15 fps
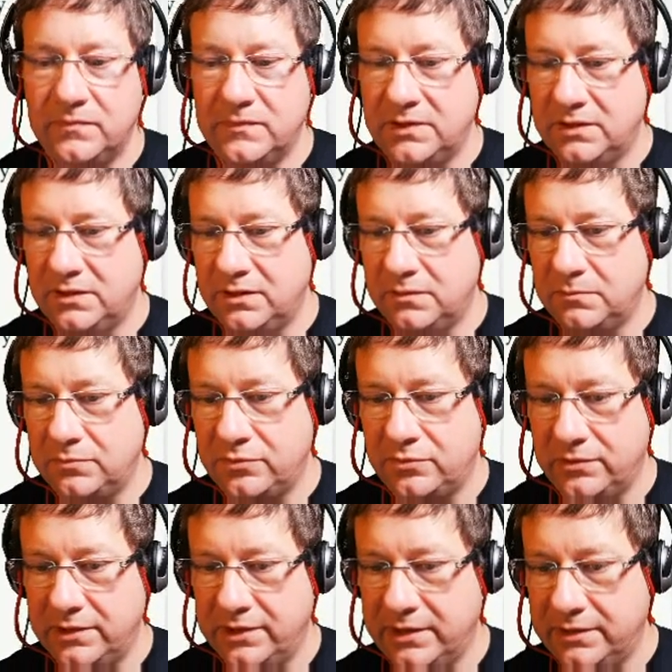in
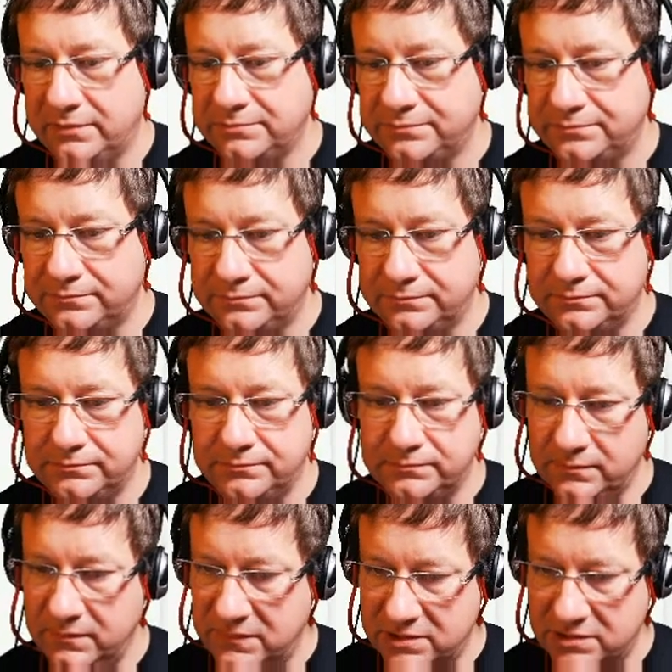prayer
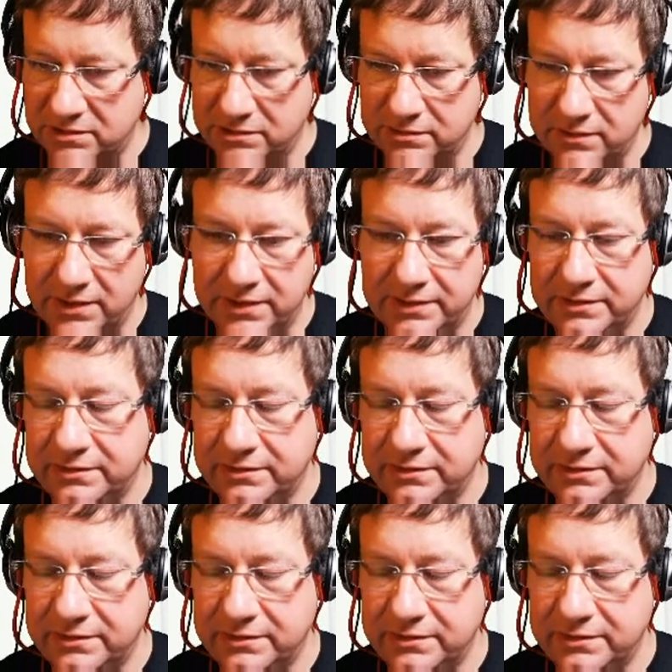to a